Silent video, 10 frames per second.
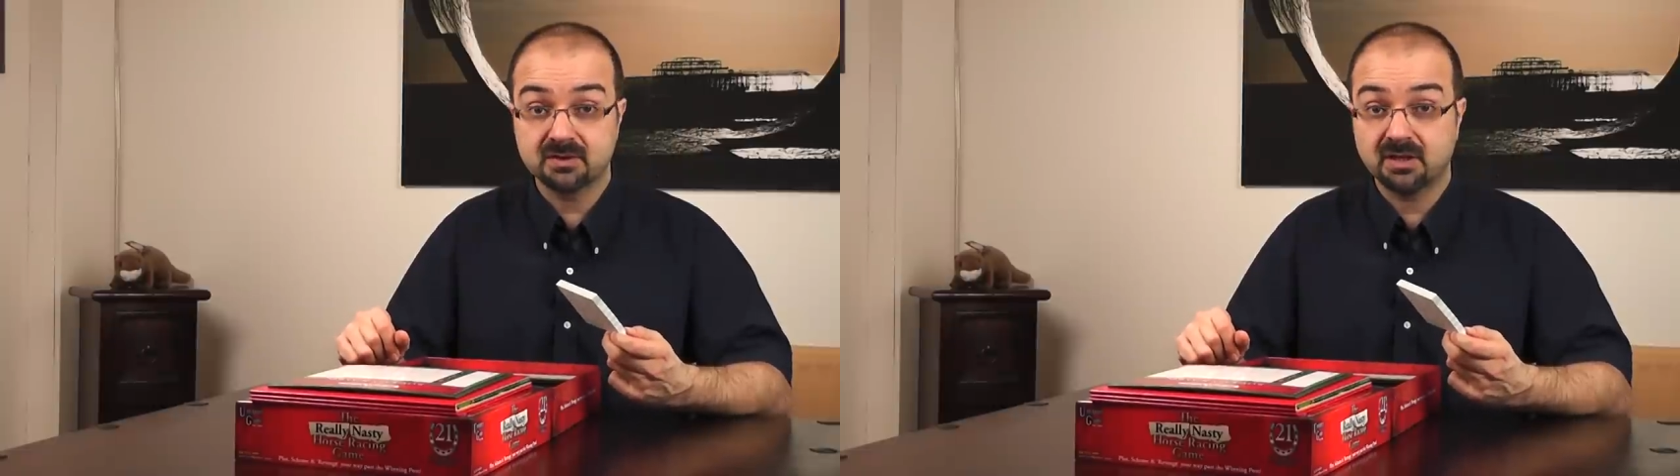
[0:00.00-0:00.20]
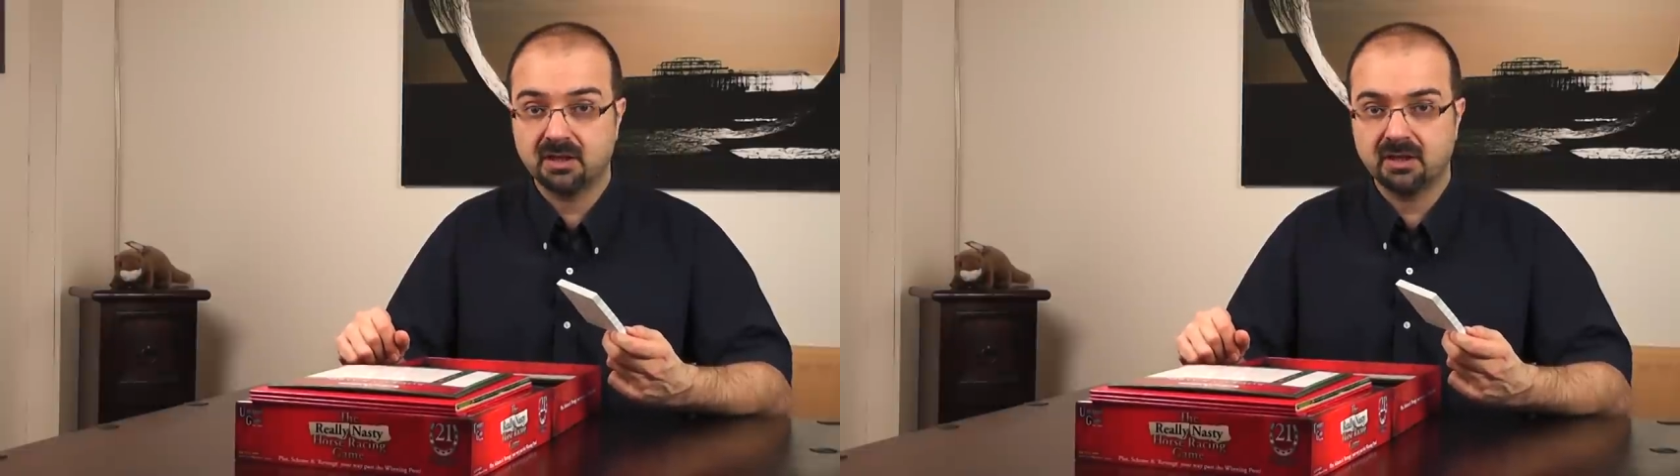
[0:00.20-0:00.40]
to
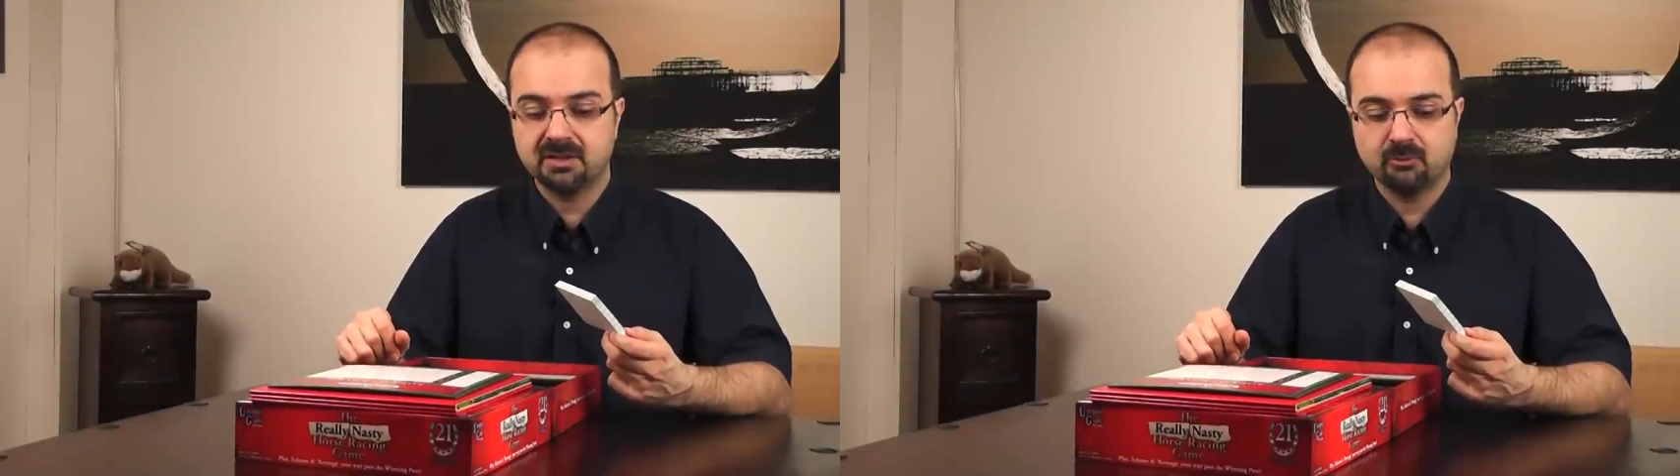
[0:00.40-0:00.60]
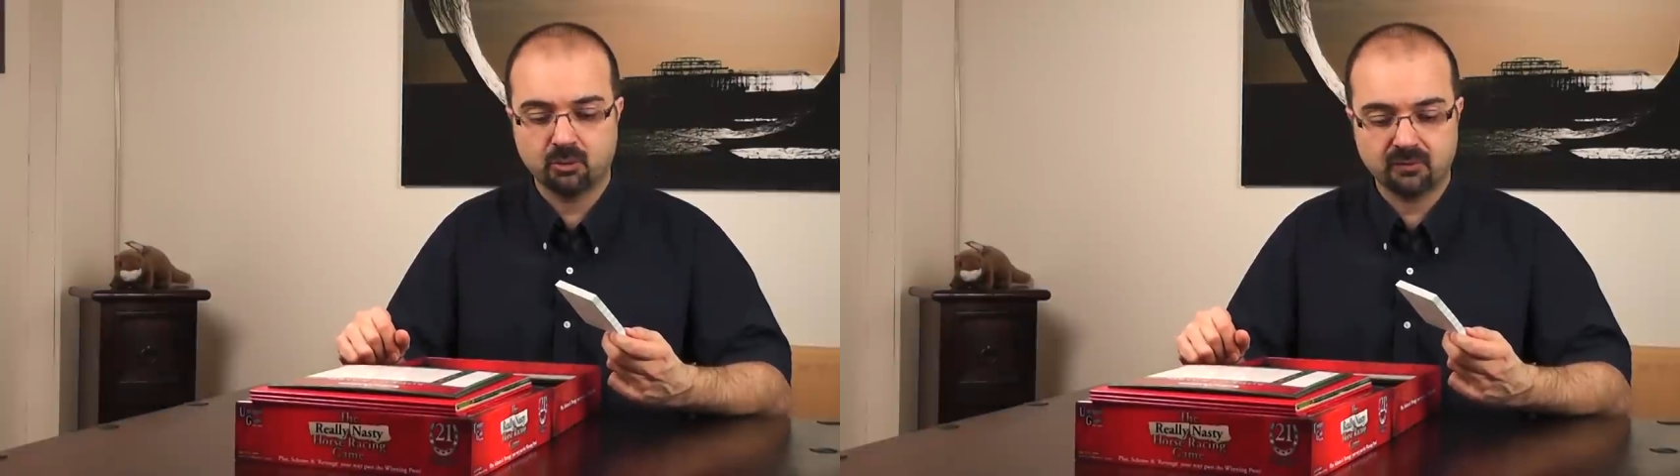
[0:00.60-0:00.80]
get
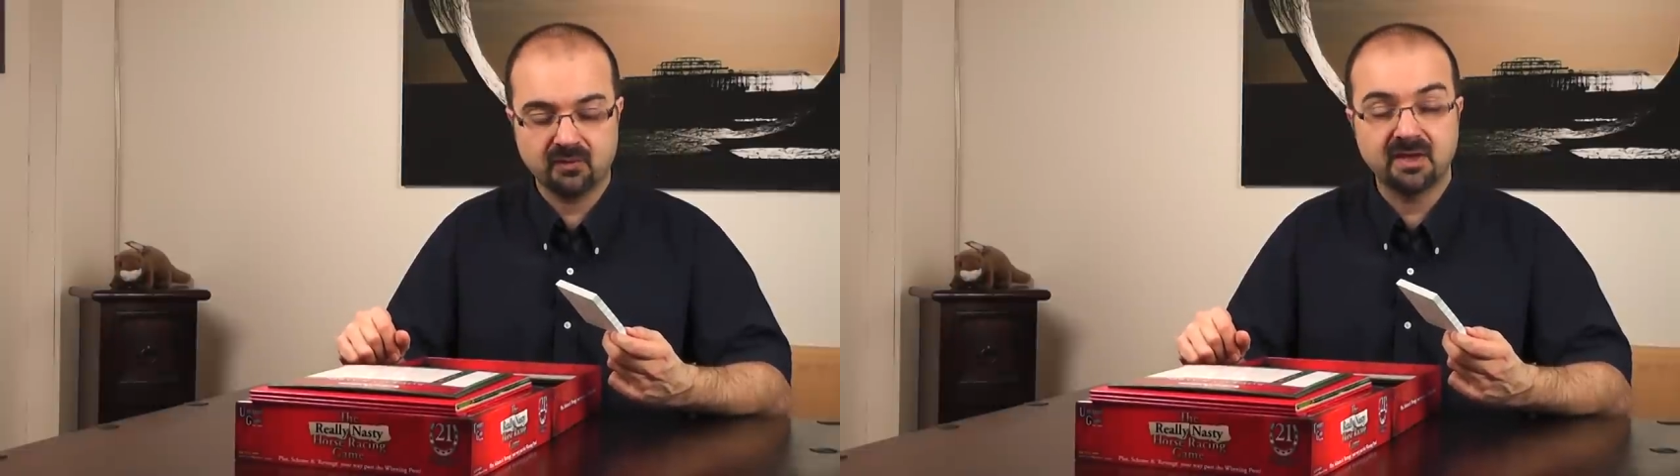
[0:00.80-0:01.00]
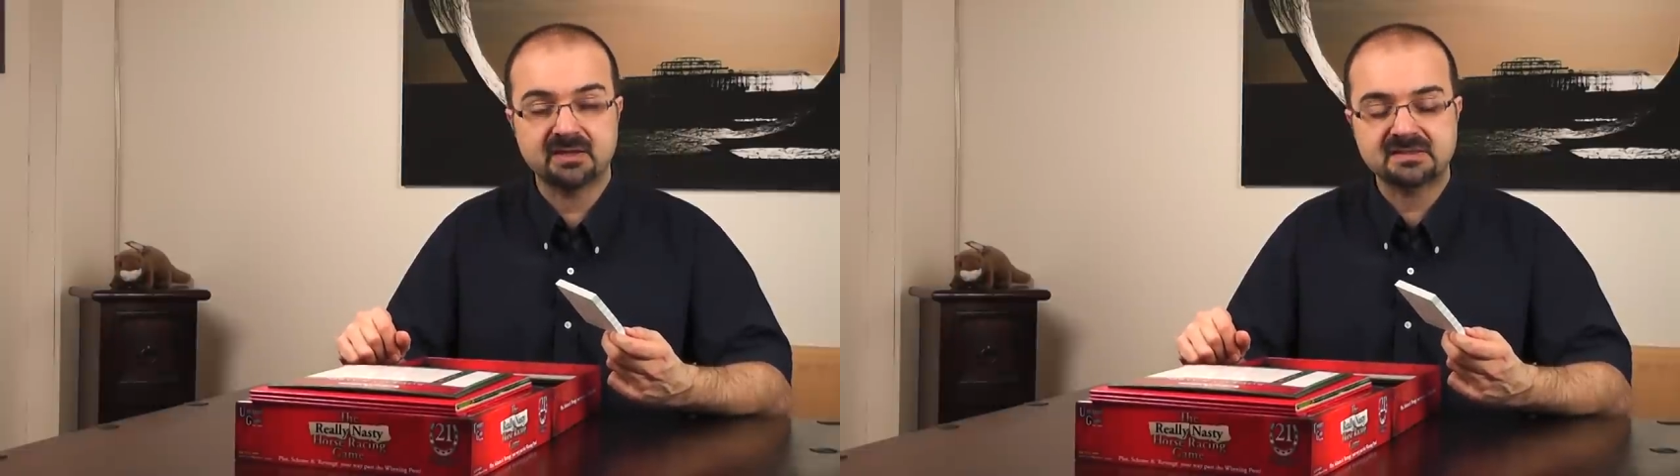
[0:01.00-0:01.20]
any more of
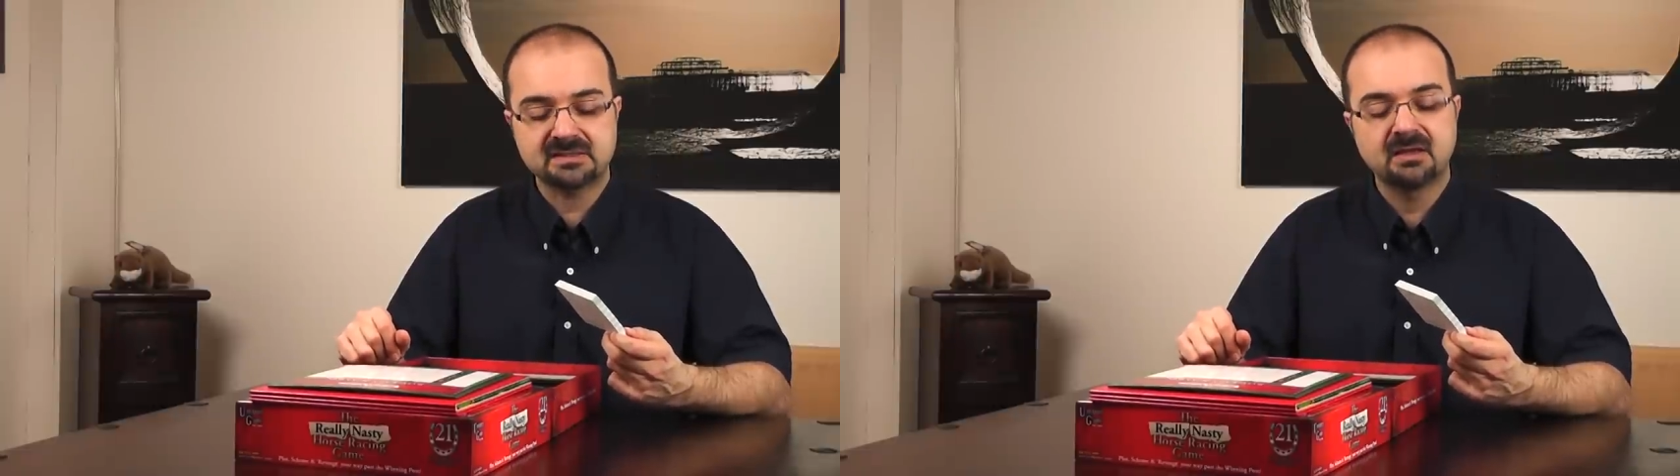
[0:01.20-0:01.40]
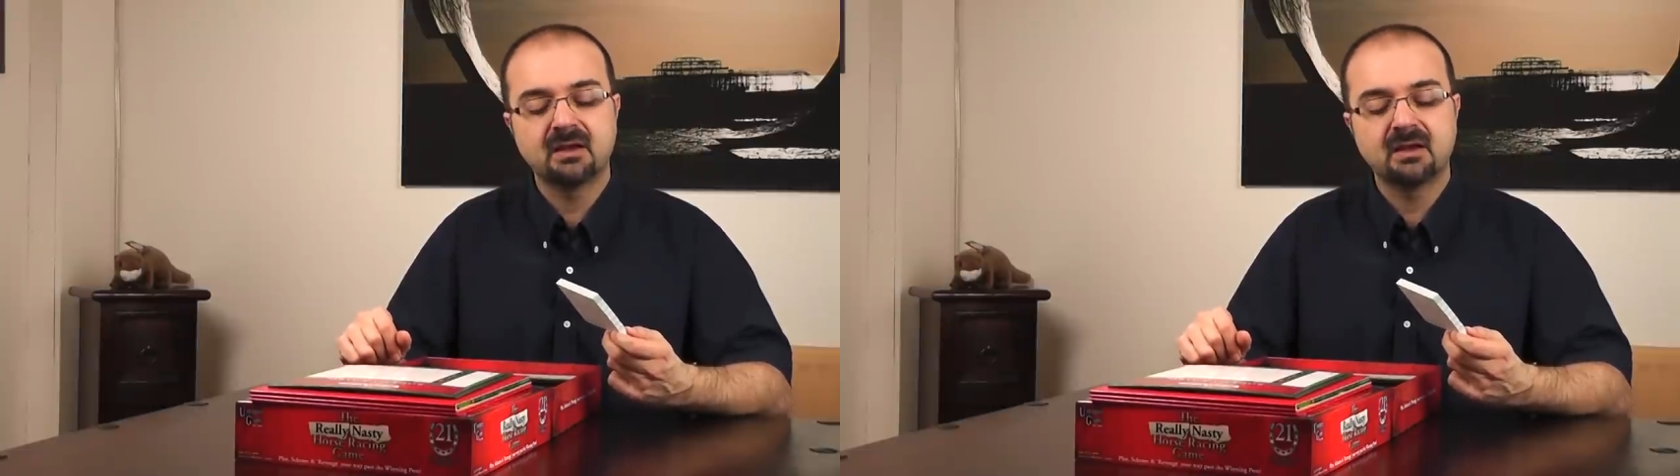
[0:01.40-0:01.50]
this.